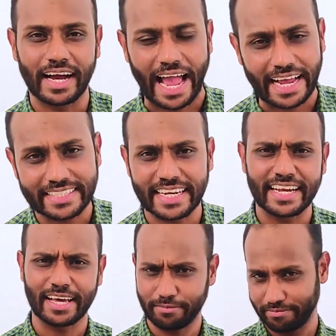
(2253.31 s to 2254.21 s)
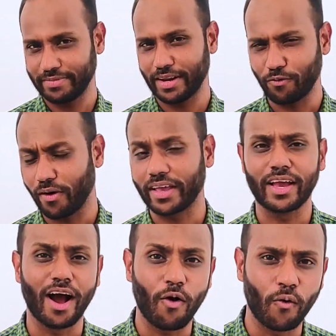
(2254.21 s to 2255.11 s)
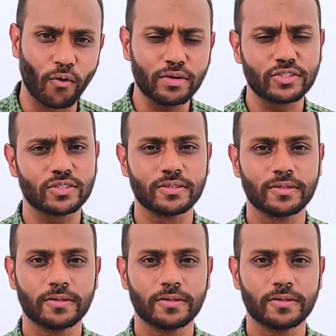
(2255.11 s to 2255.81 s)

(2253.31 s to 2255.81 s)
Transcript: accident working hours,